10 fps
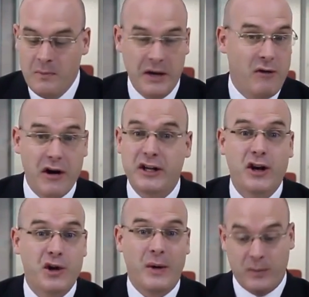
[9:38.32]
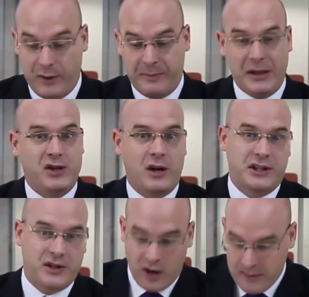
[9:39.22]
But you're only going to do it with big
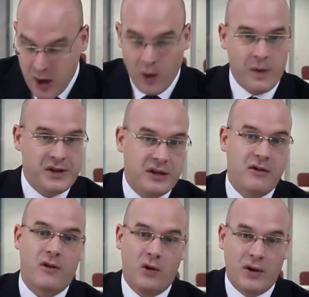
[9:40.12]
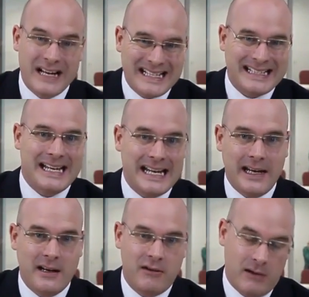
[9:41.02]
chunks of time, whinging to the Lord,
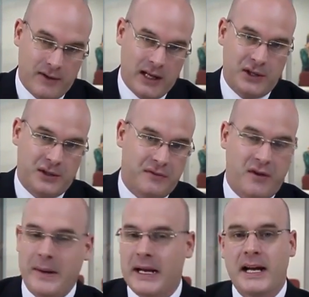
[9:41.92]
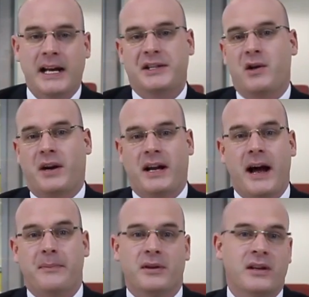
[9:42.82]
seeking revelation from it. It's not going to
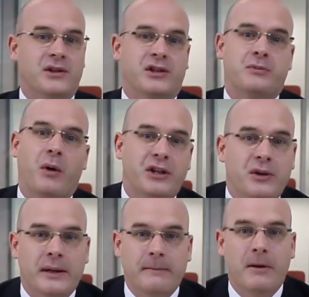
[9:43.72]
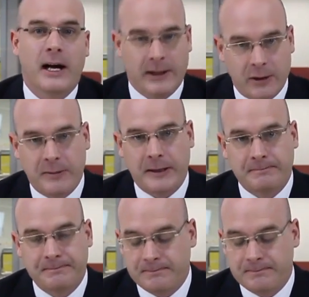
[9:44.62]
happen just by doing a little bit.